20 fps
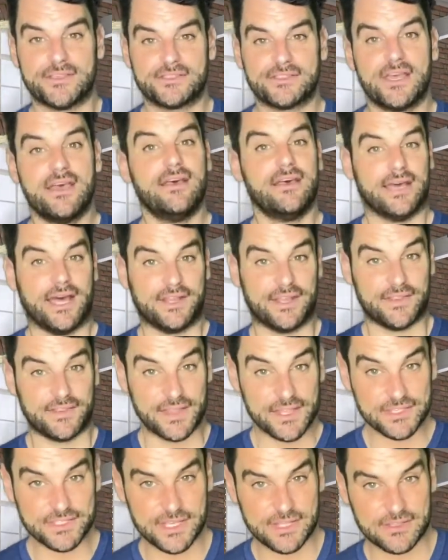and in this
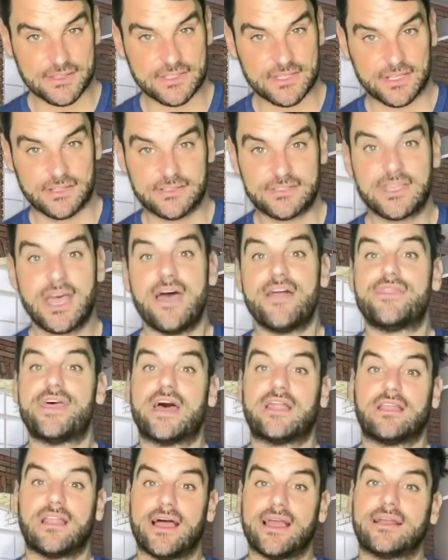instance, they're
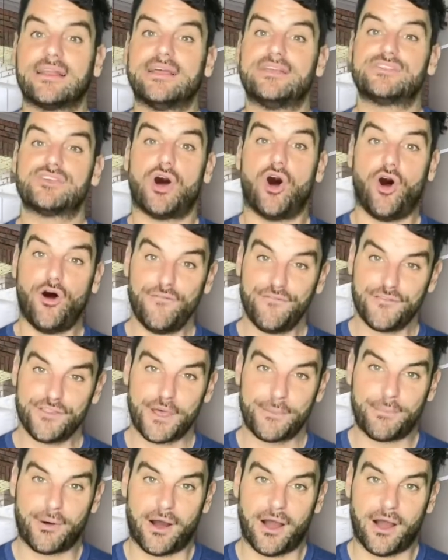likely to offer the buyer